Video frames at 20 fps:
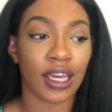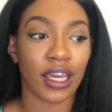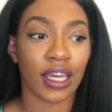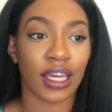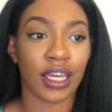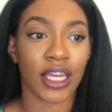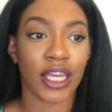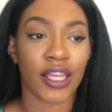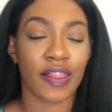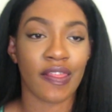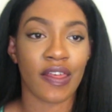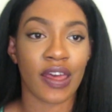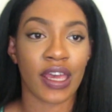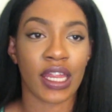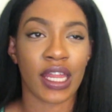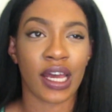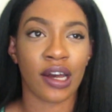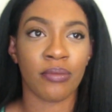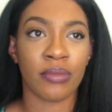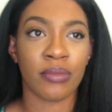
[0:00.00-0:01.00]
and
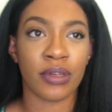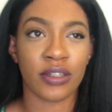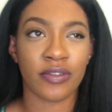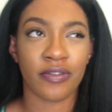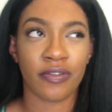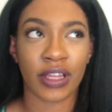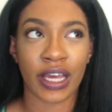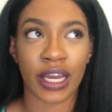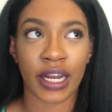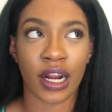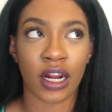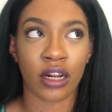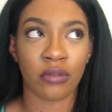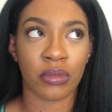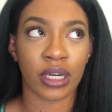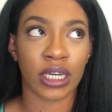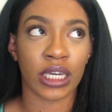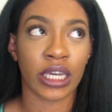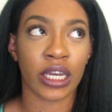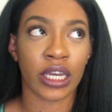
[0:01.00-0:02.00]
then I'll be flat
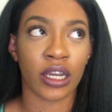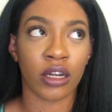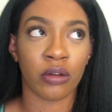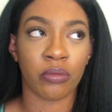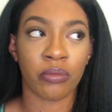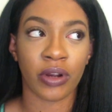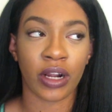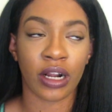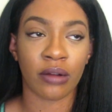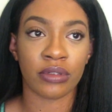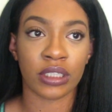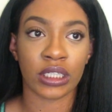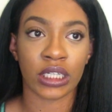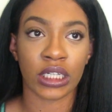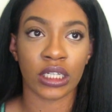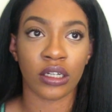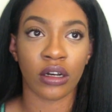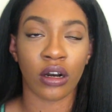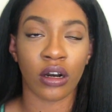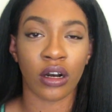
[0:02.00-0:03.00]
ironing my hair
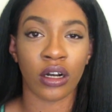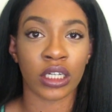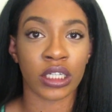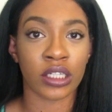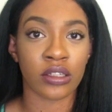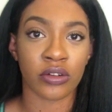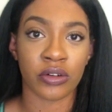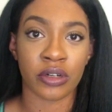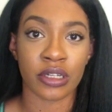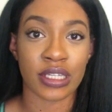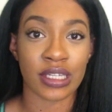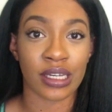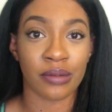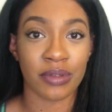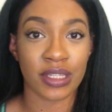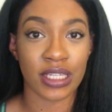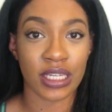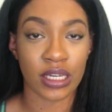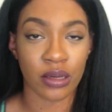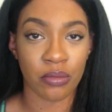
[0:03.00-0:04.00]
probably in August or
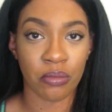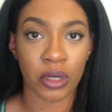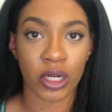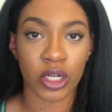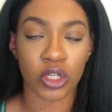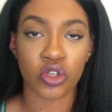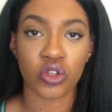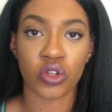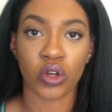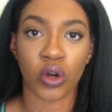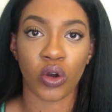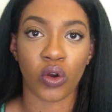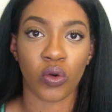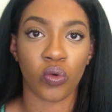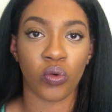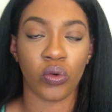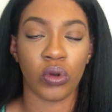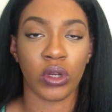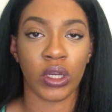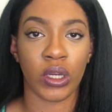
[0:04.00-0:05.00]
September
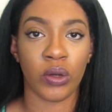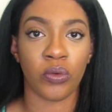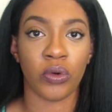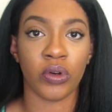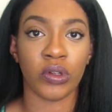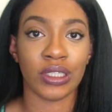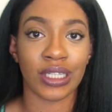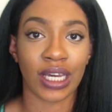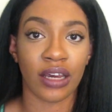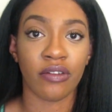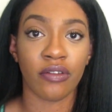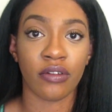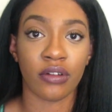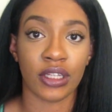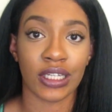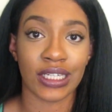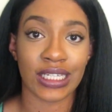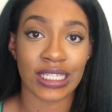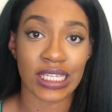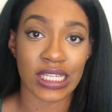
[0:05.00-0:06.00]
so we will
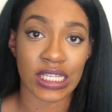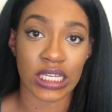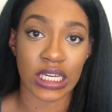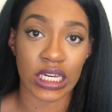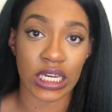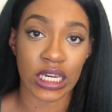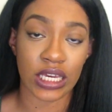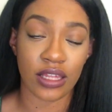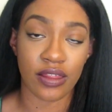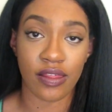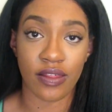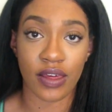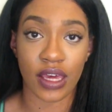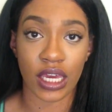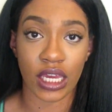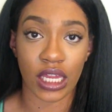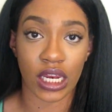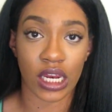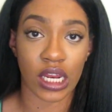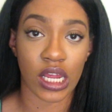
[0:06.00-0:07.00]
definitely see
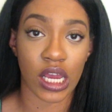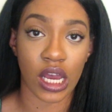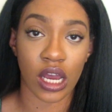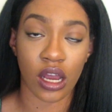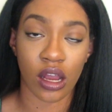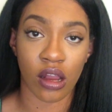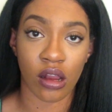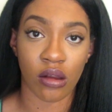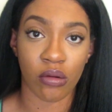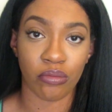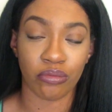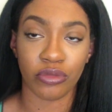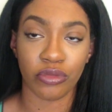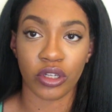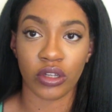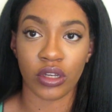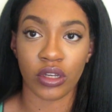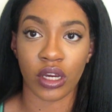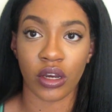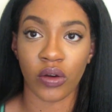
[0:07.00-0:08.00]
then um,
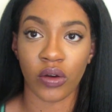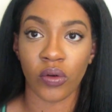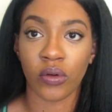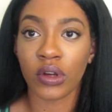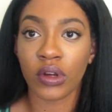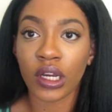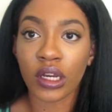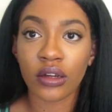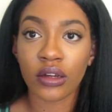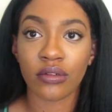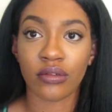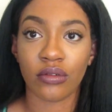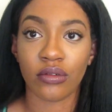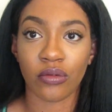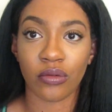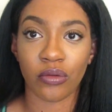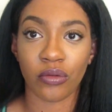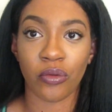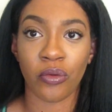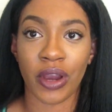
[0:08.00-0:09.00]
you know
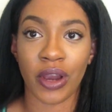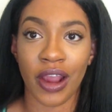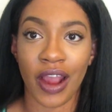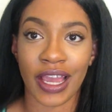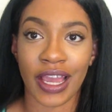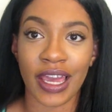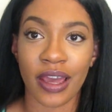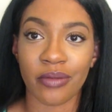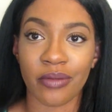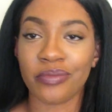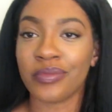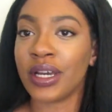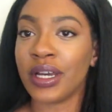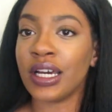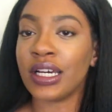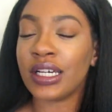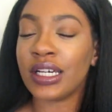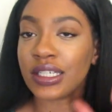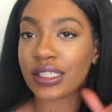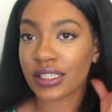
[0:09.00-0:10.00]
where I am
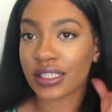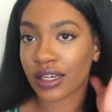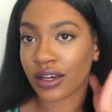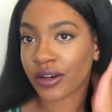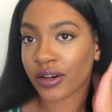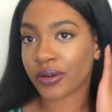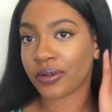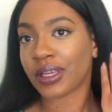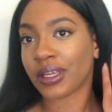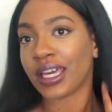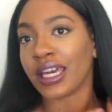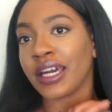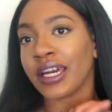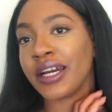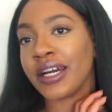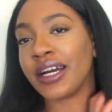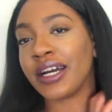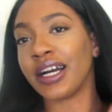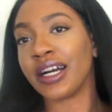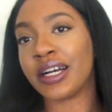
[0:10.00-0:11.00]
so
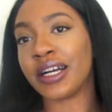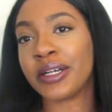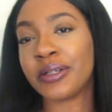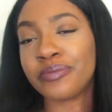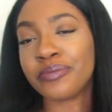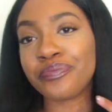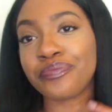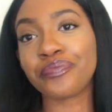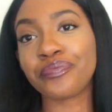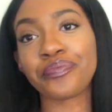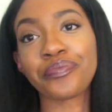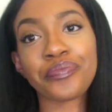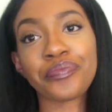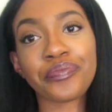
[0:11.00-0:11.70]
yeah um